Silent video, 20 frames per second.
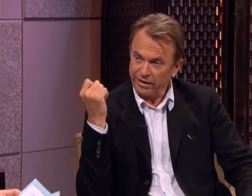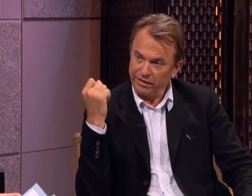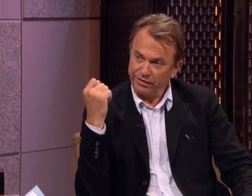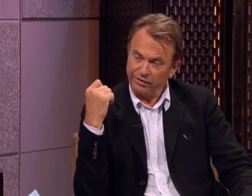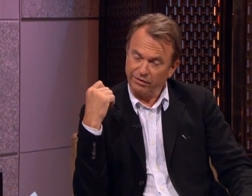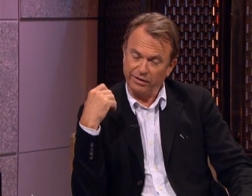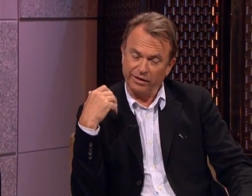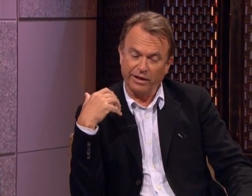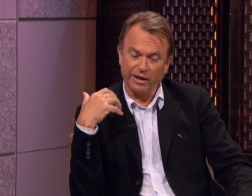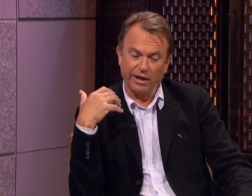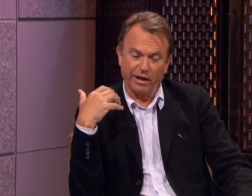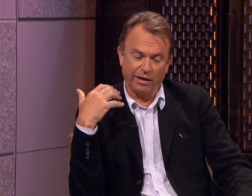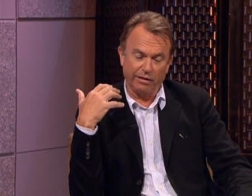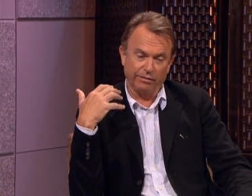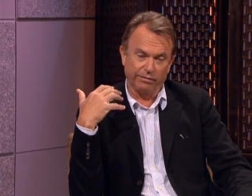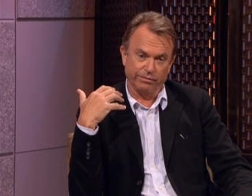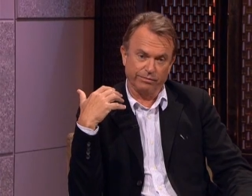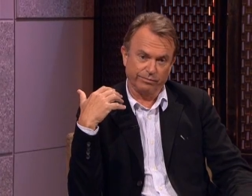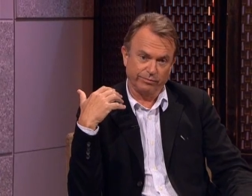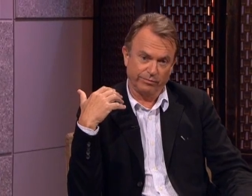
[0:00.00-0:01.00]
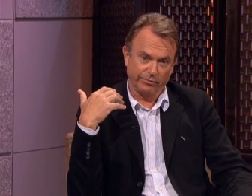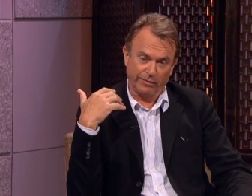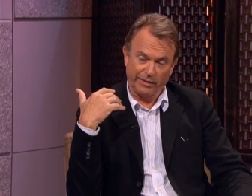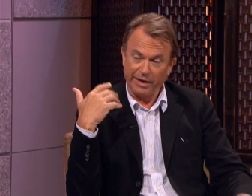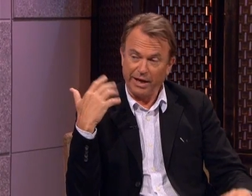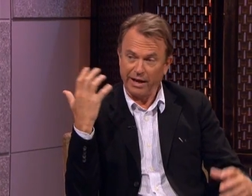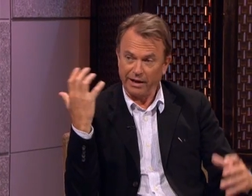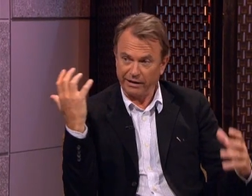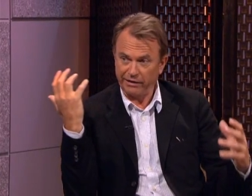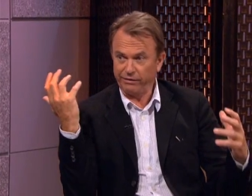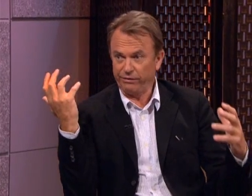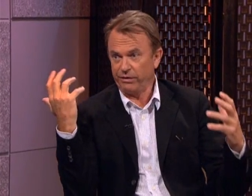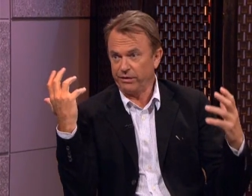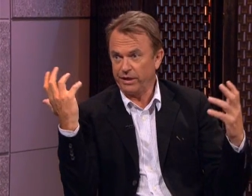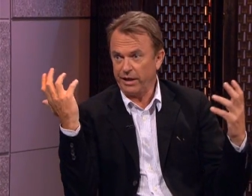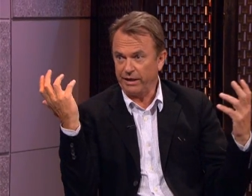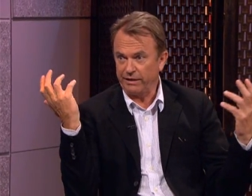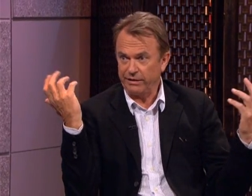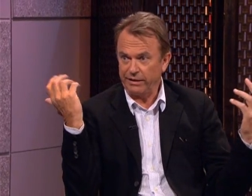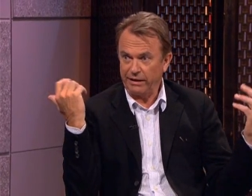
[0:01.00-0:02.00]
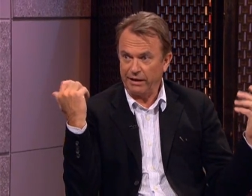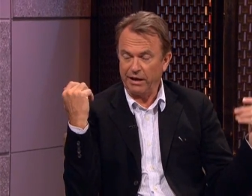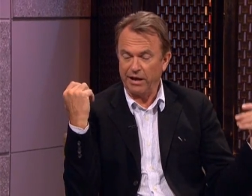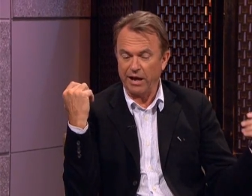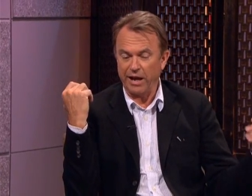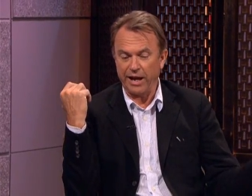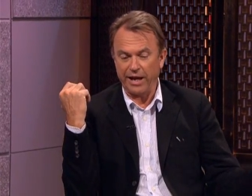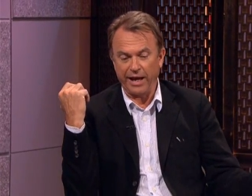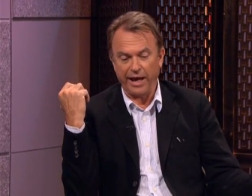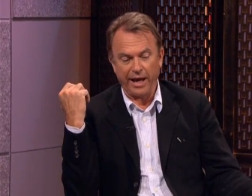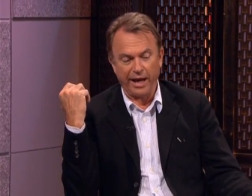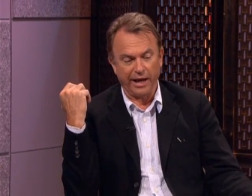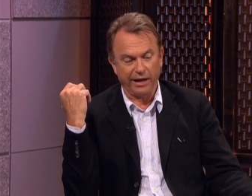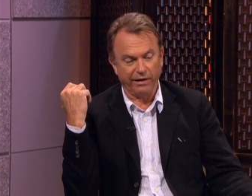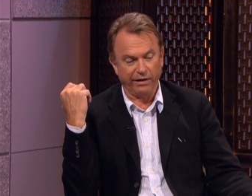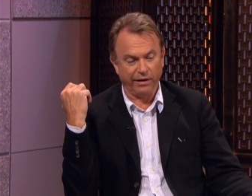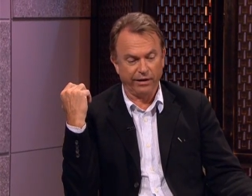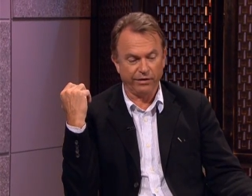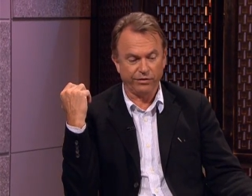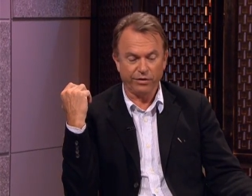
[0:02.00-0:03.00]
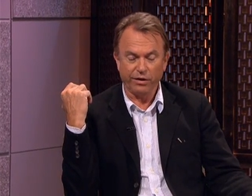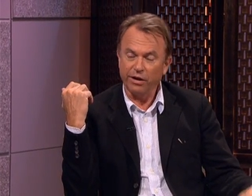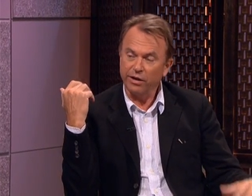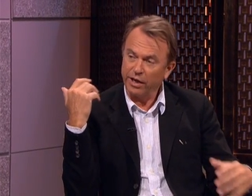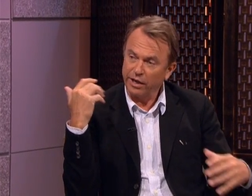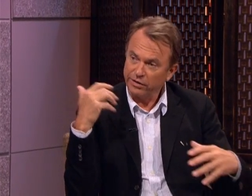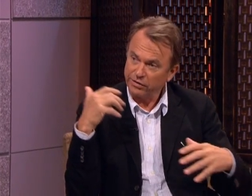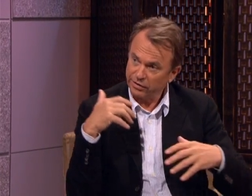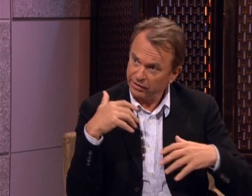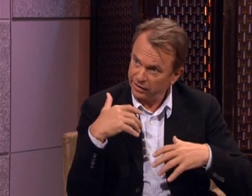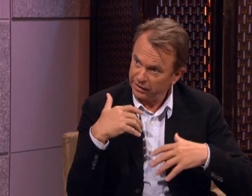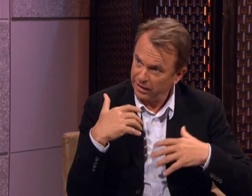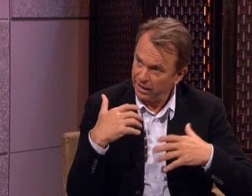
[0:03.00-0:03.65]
He's a kind of young and sexy guy, and so it's